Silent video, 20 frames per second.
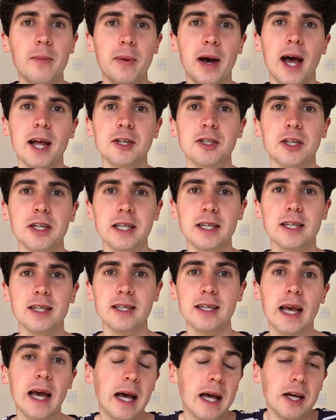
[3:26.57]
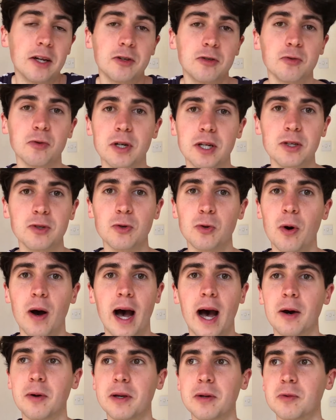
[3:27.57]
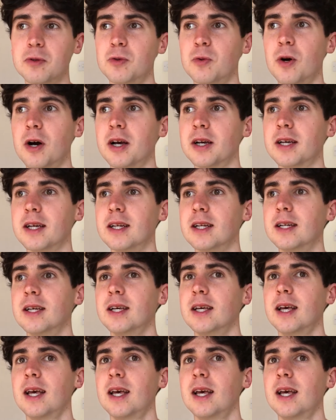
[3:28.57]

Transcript: But actually, I just really saw how He was working